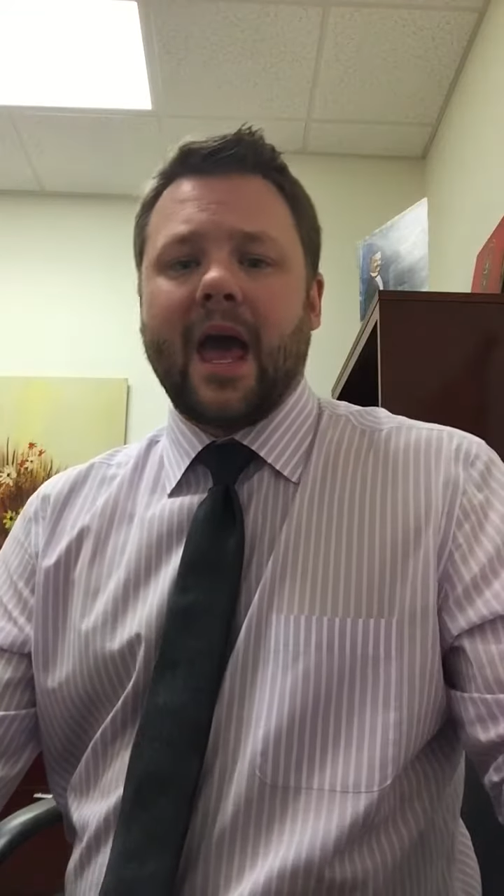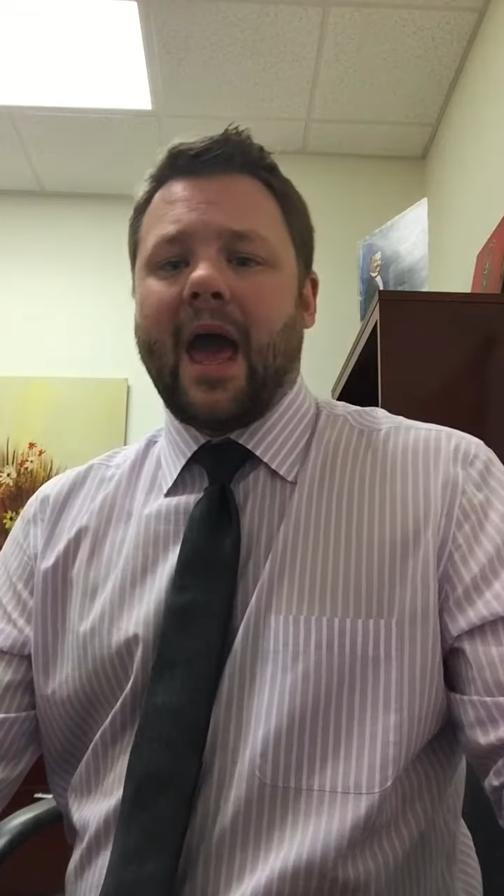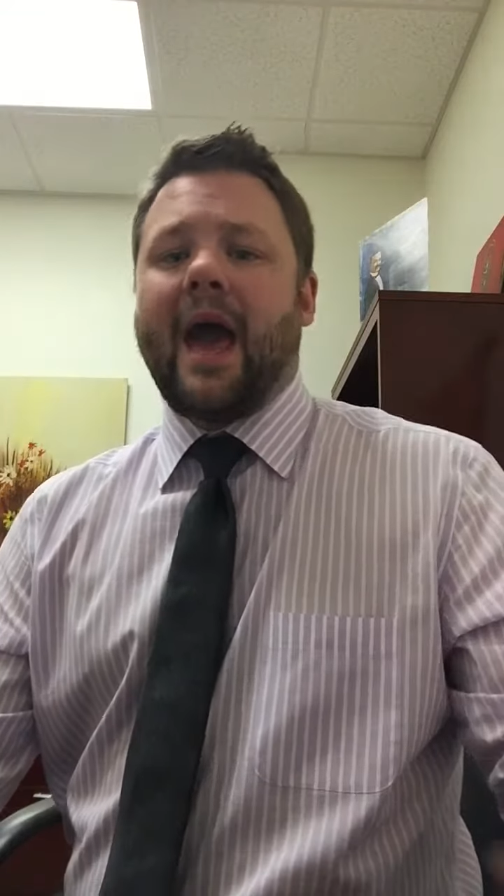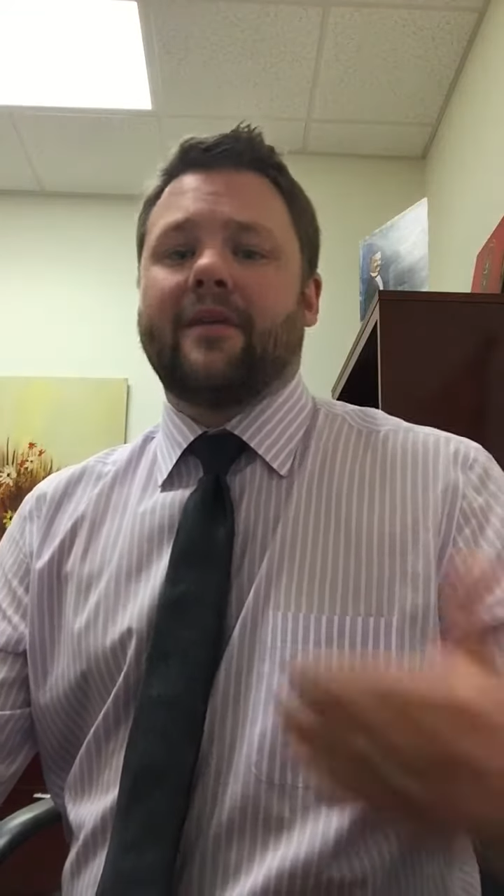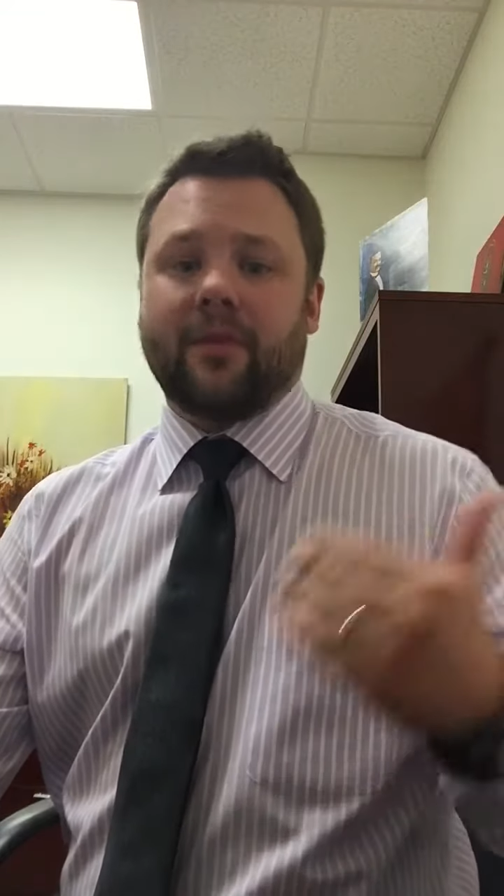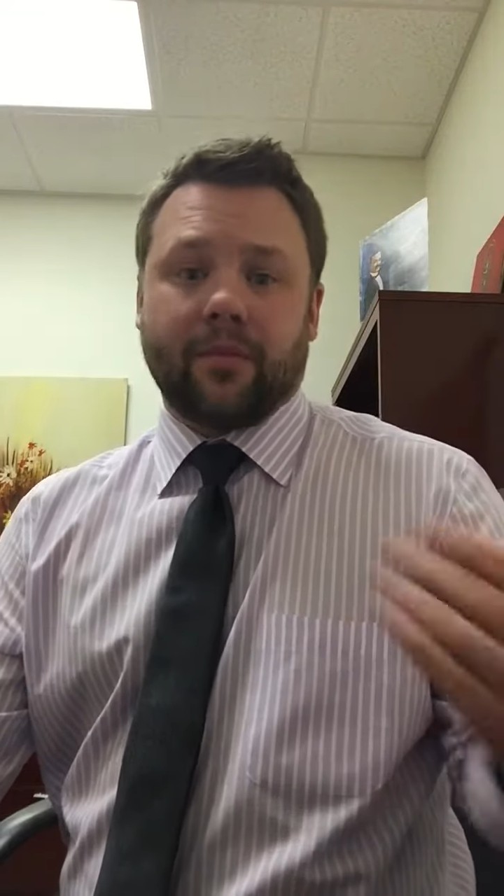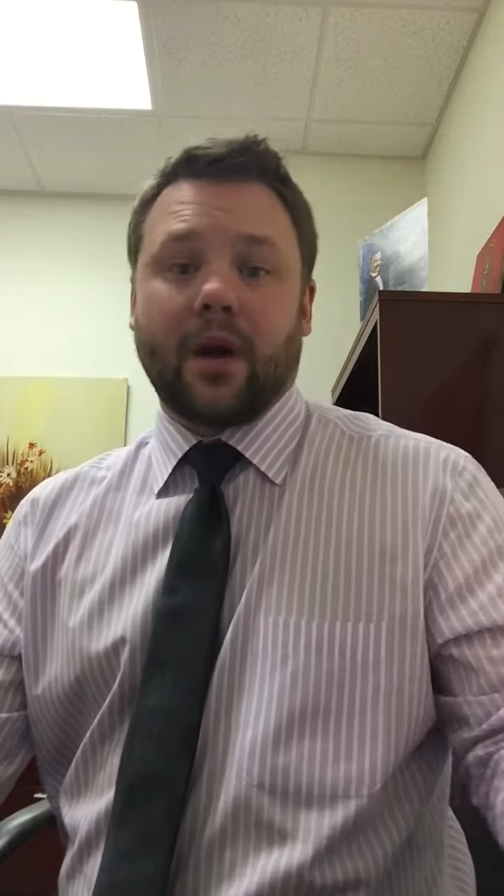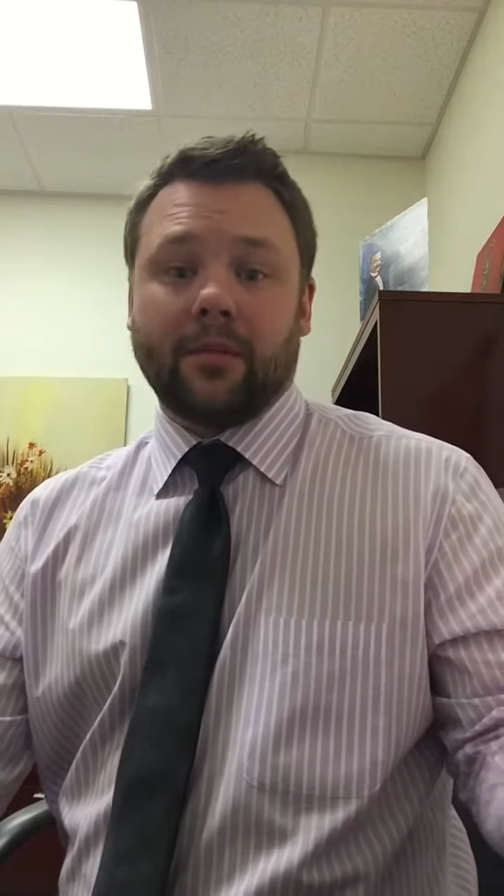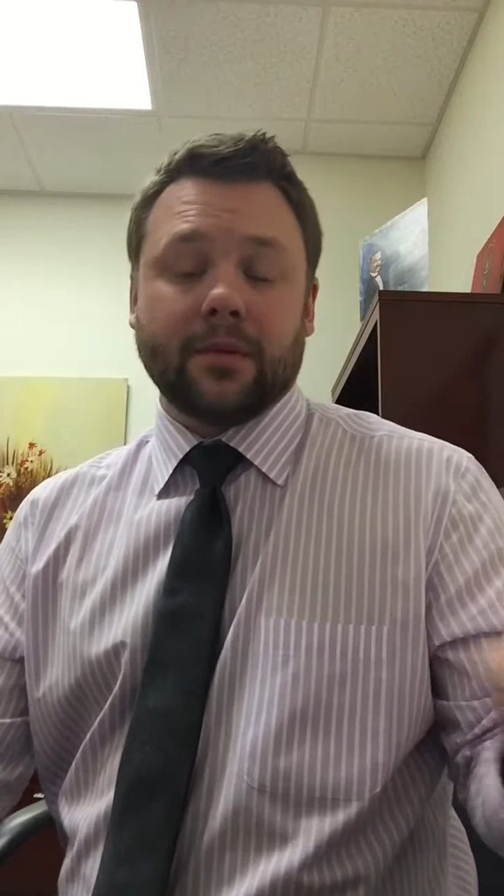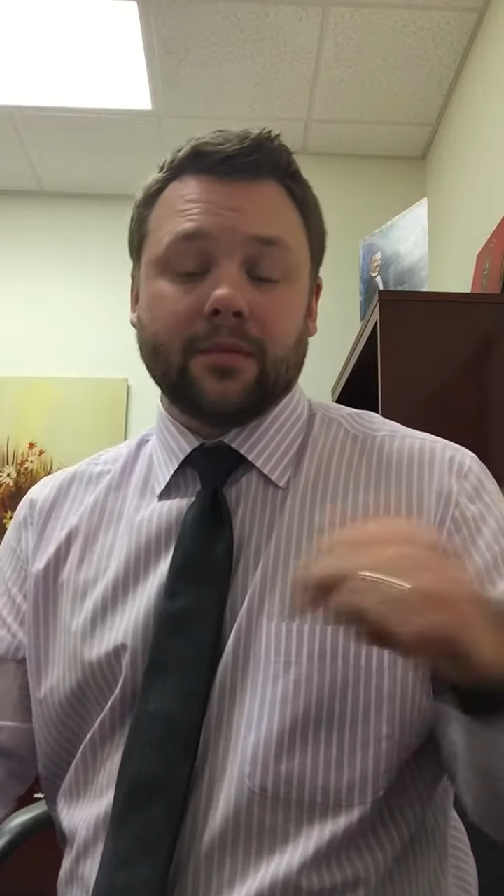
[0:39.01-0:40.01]
have a
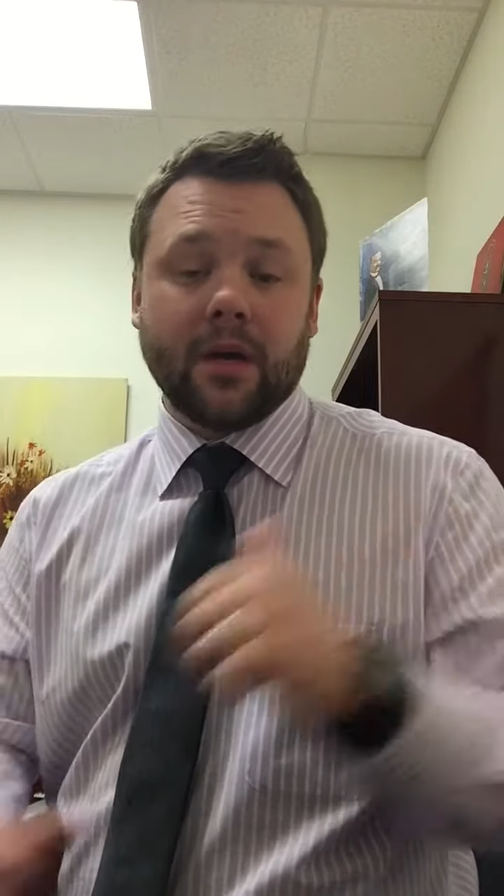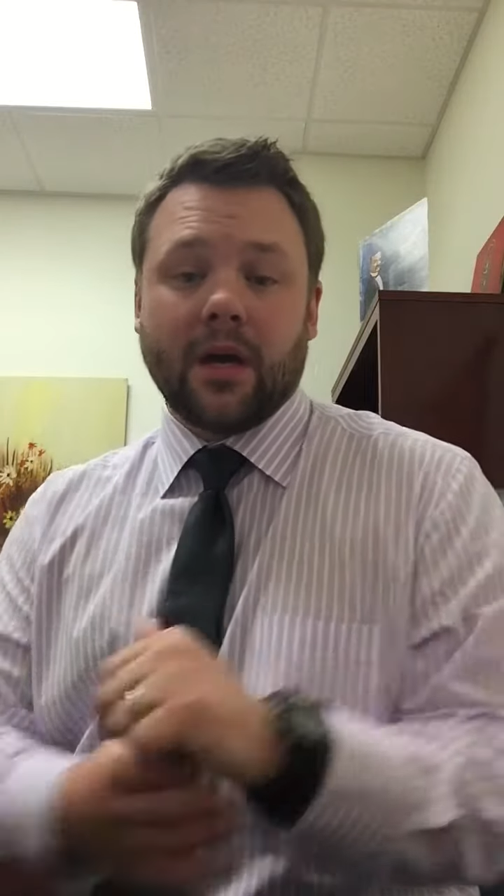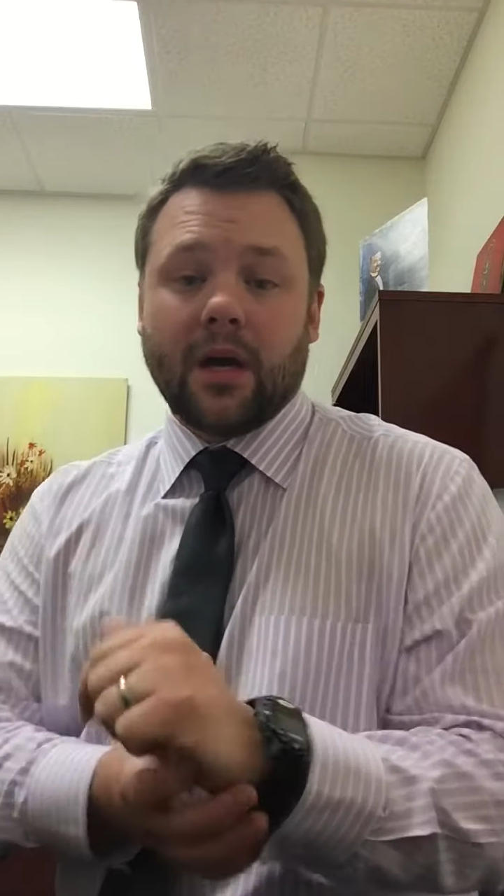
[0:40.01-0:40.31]
problem